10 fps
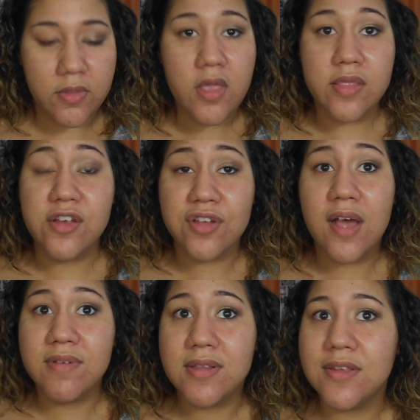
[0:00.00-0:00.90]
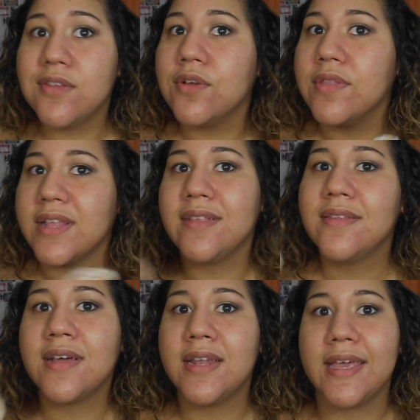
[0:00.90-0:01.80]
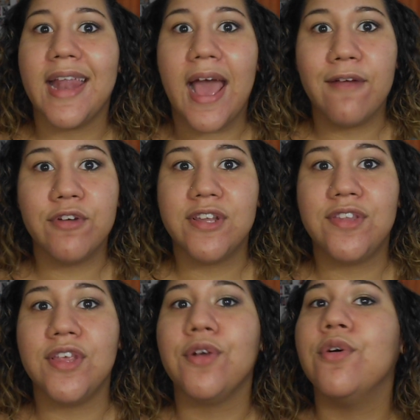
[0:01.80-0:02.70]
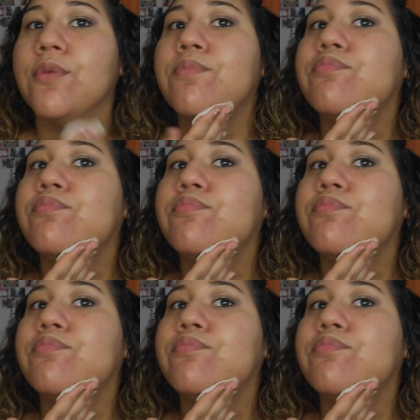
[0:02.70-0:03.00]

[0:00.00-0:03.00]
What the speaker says: there's obviously still, like, this is going to get every single